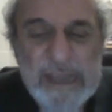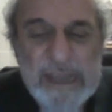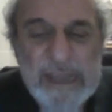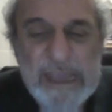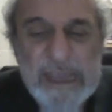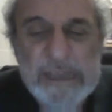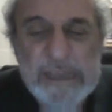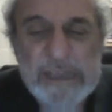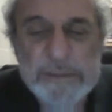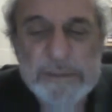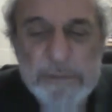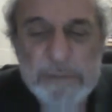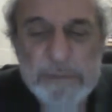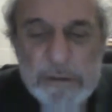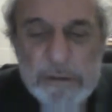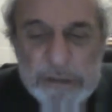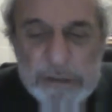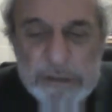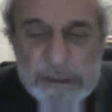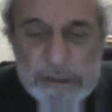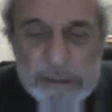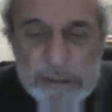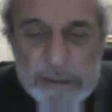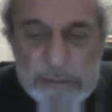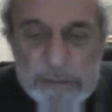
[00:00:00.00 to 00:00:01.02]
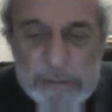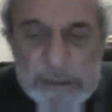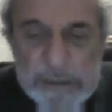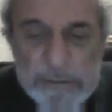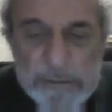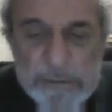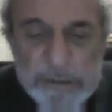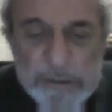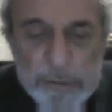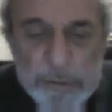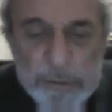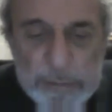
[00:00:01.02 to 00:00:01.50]
His music to me is
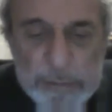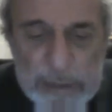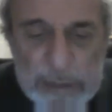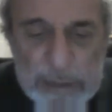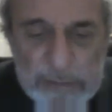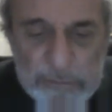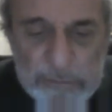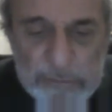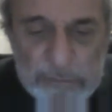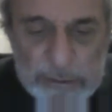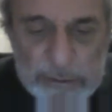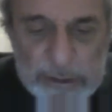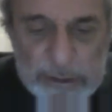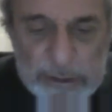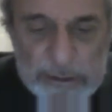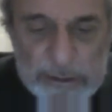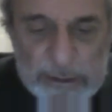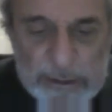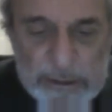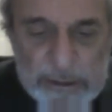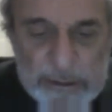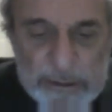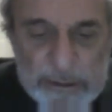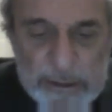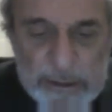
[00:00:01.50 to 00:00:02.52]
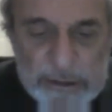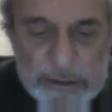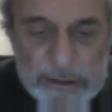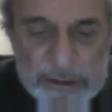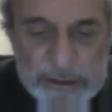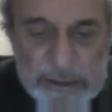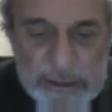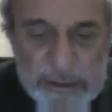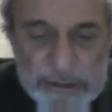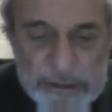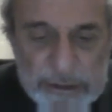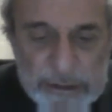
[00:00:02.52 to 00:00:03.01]
much more powerful than his
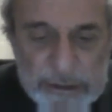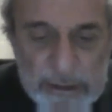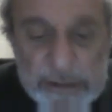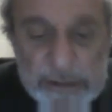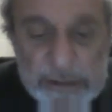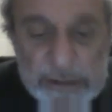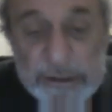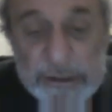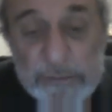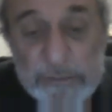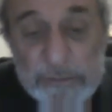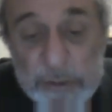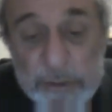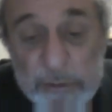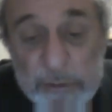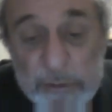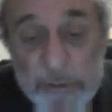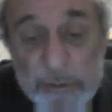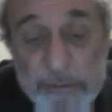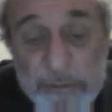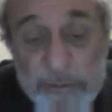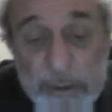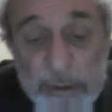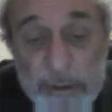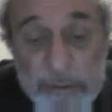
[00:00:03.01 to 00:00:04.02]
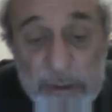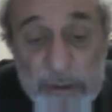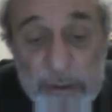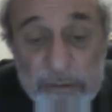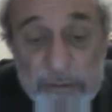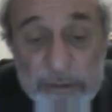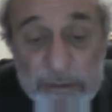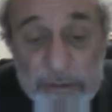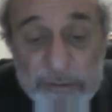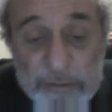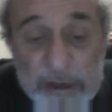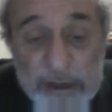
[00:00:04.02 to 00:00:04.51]
novels were written when it
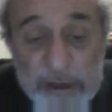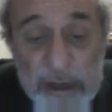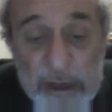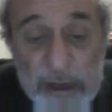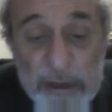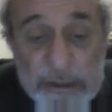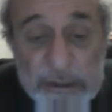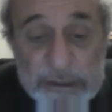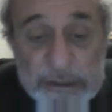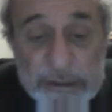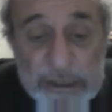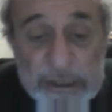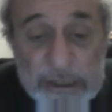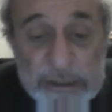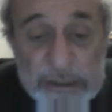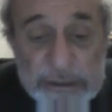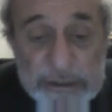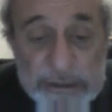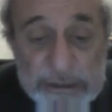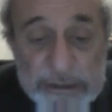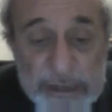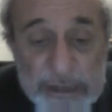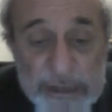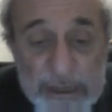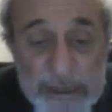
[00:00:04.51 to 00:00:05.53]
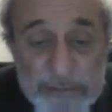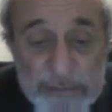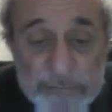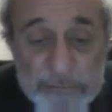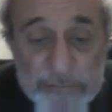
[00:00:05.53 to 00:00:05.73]
was a very early stage in his life.